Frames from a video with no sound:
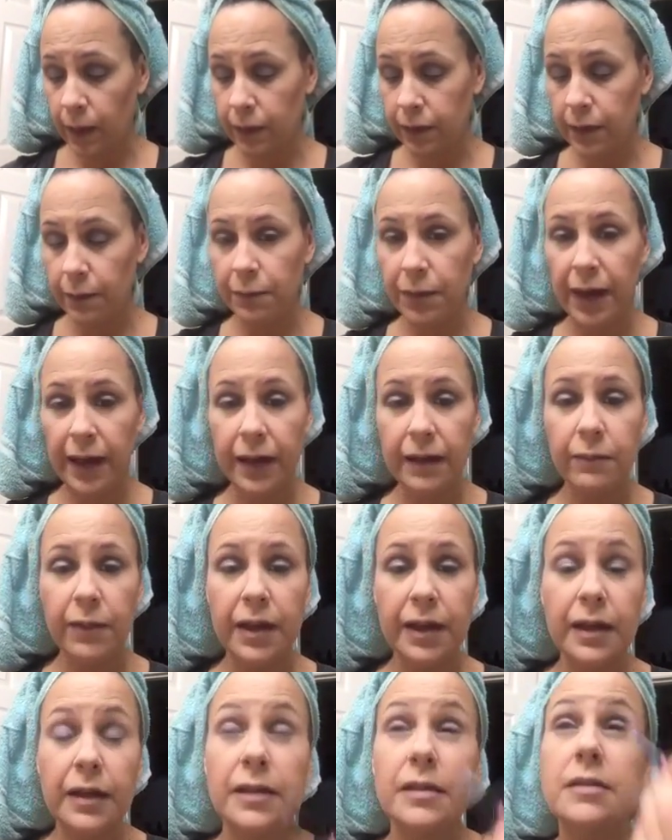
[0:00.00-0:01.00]
The
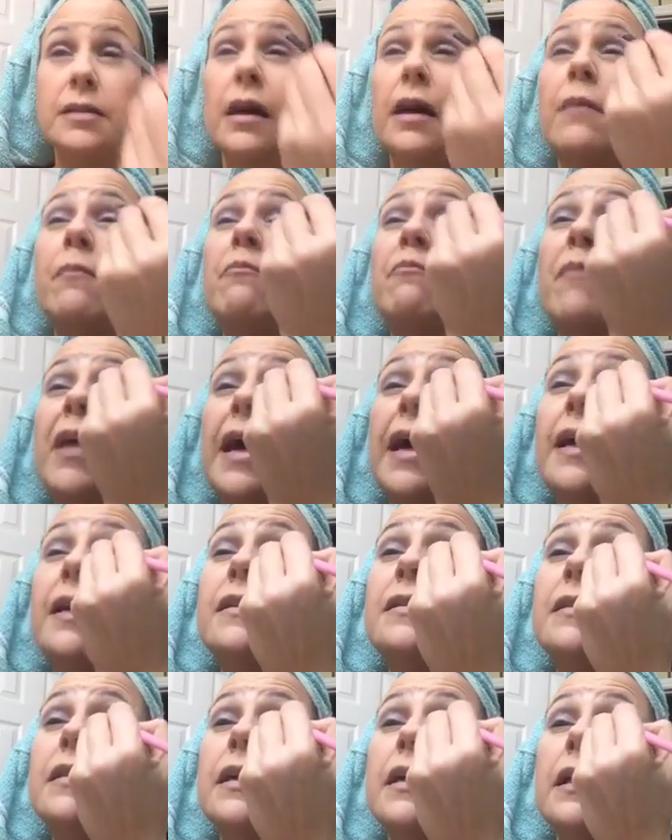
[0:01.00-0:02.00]
pigment is
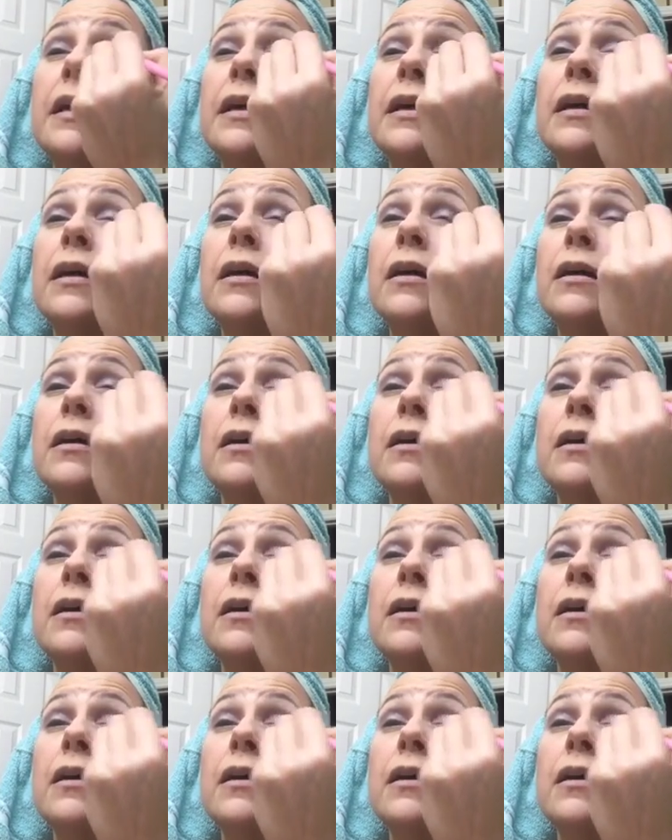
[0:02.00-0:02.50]
amazing.